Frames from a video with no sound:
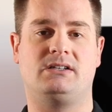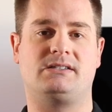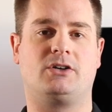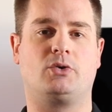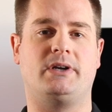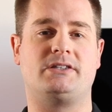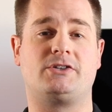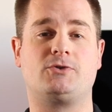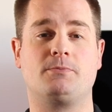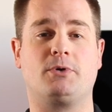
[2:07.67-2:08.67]
because it creates
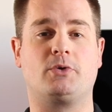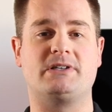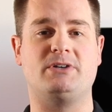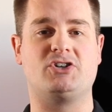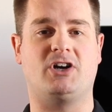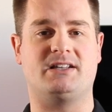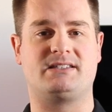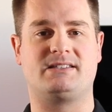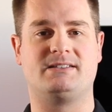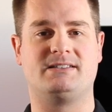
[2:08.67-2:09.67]
super crispy shots.